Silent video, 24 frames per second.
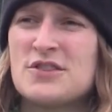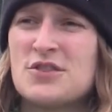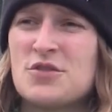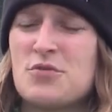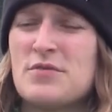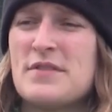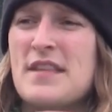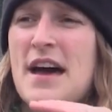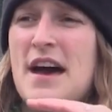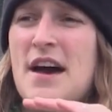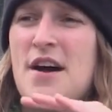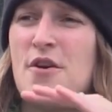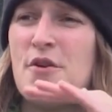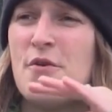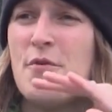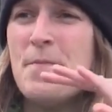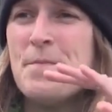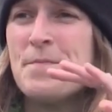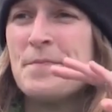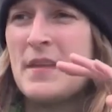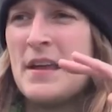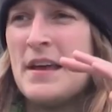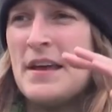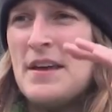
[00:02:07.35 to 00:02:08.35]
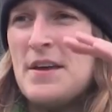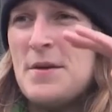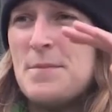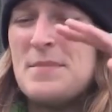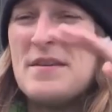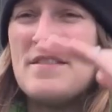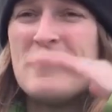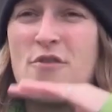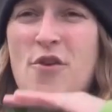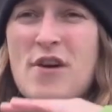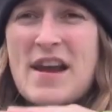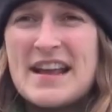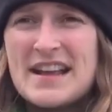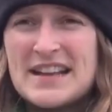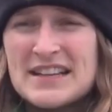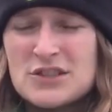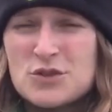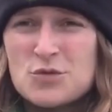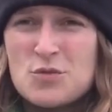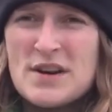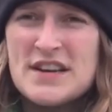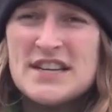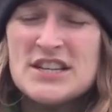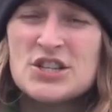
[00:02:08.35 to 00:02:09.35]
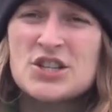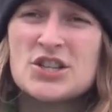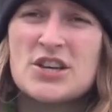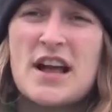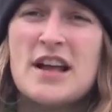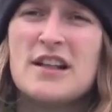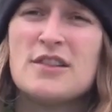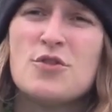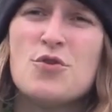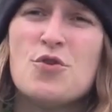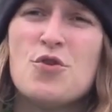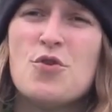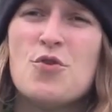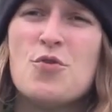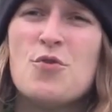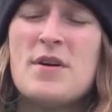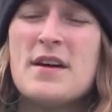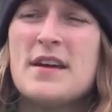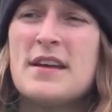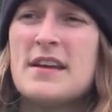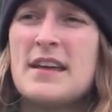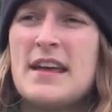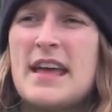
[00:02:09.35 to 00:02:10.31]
So now Beaver Lake is really shallow